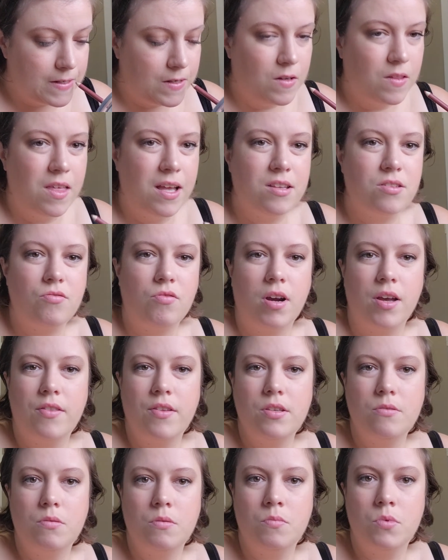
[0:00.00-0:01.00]
Oh, that's
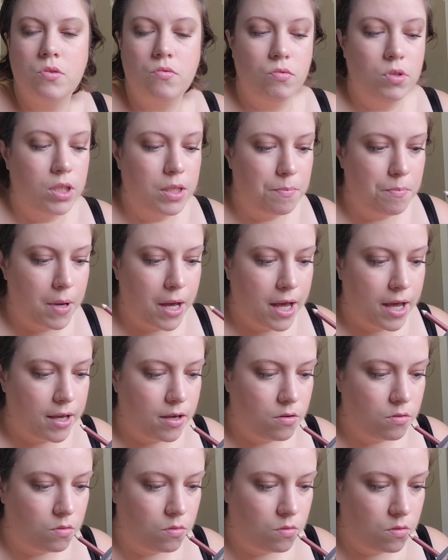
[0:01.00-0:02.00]
right. This one was really
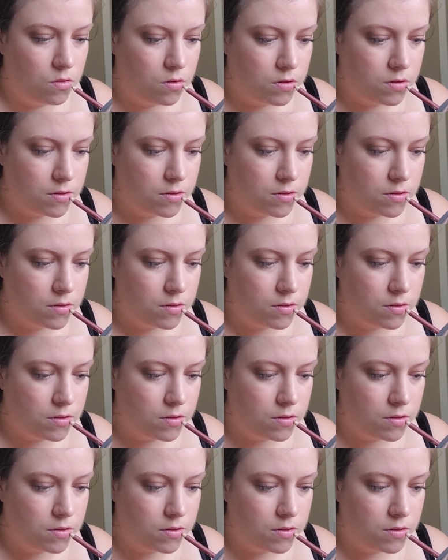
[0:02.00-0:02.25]
pale.